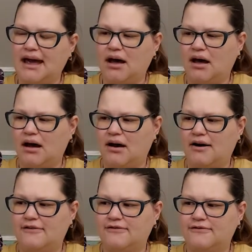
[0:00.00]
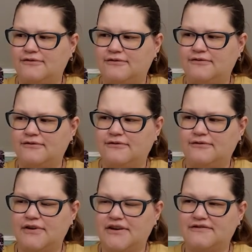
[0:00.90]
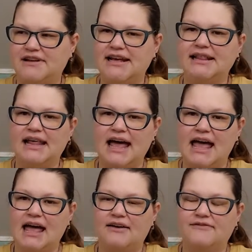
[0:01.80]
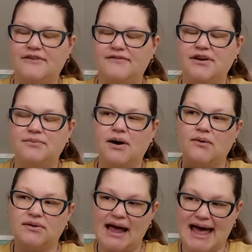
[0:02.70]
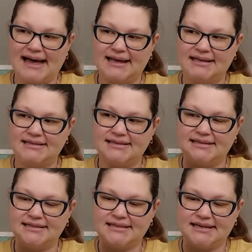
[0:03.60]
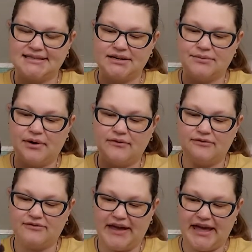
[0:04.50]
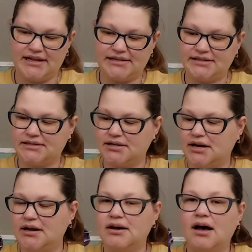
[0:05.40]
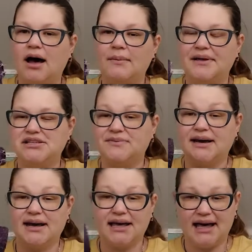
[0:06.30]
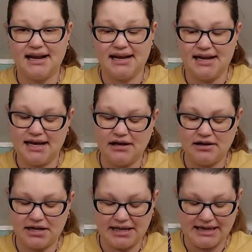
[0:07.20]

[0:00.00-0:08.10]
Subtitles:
are 50 row legs, 60 row feet. I'll be doing a cut and heel on